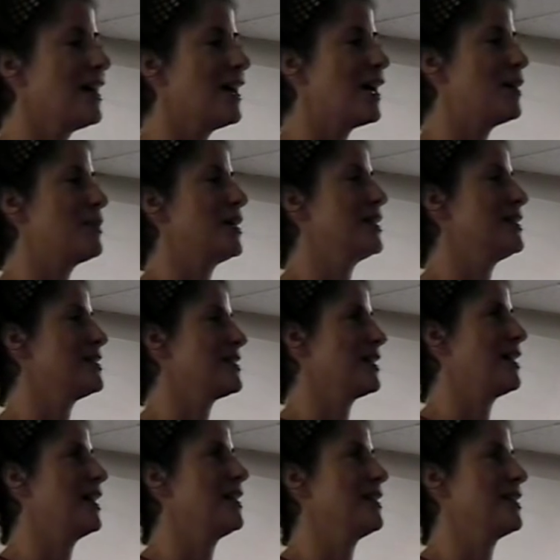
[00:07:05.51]
I mean, it's the
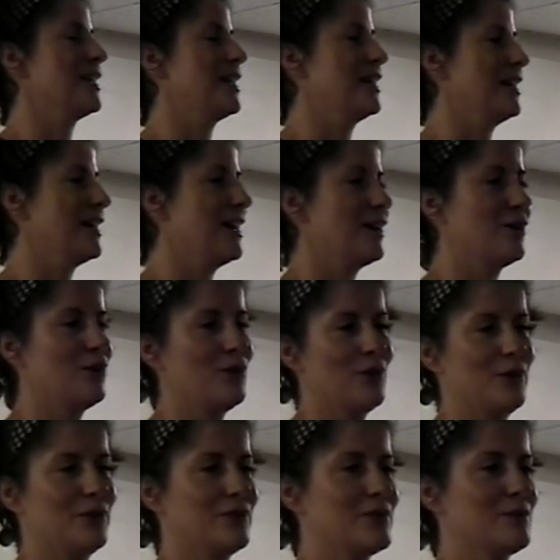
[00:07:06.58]
kind of thing, I don't know
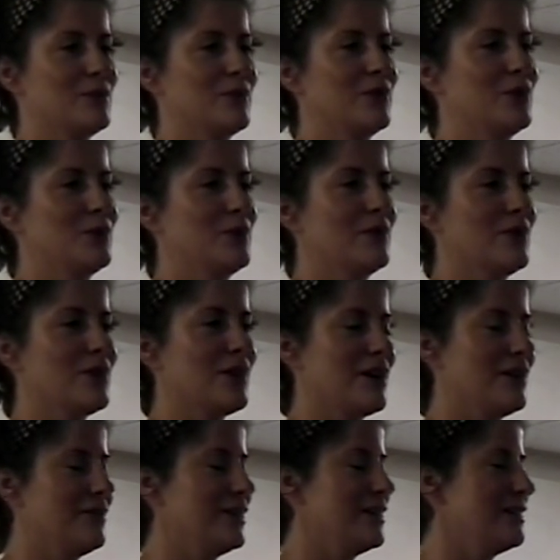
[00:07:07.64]
if some of you even thought
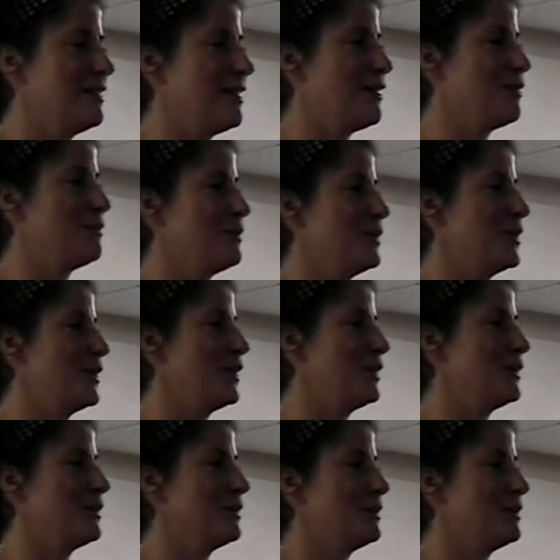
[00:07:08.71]
of it, you know,